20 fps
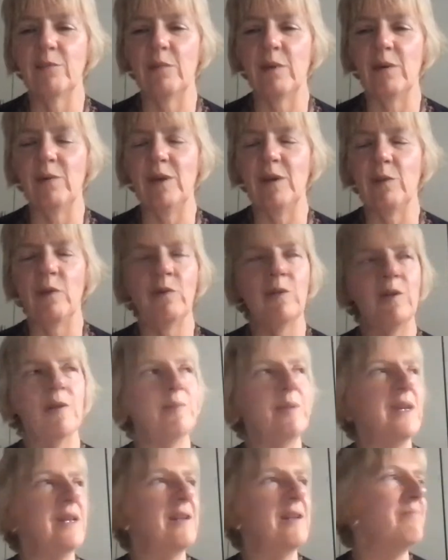we, we would
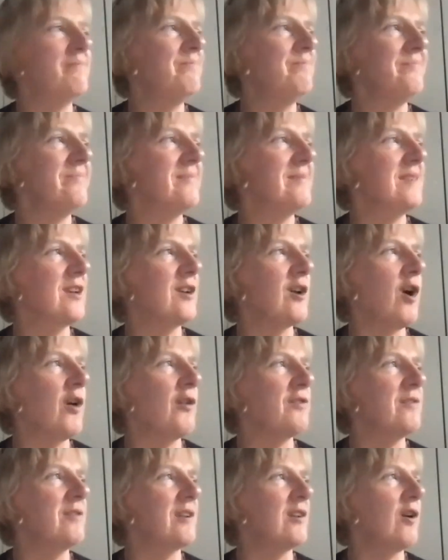have been the
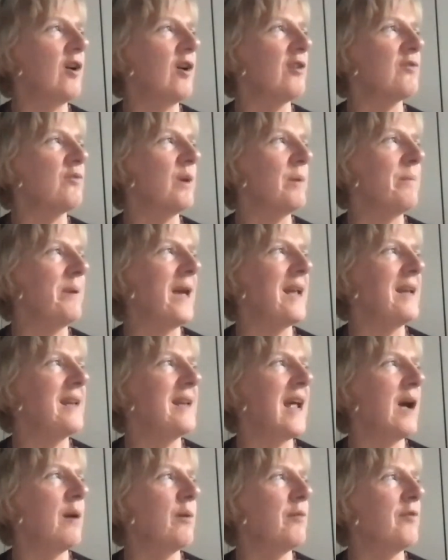cost the cost we're paying
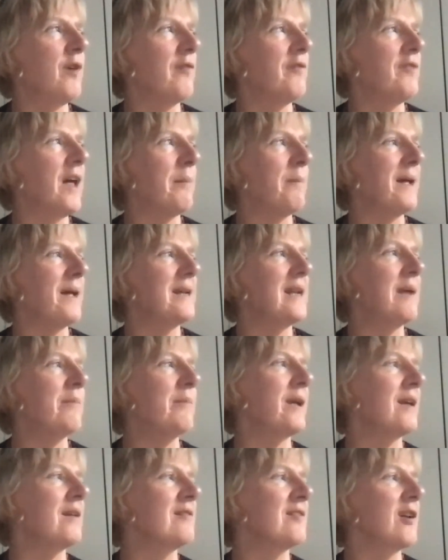now of, of that pandemic.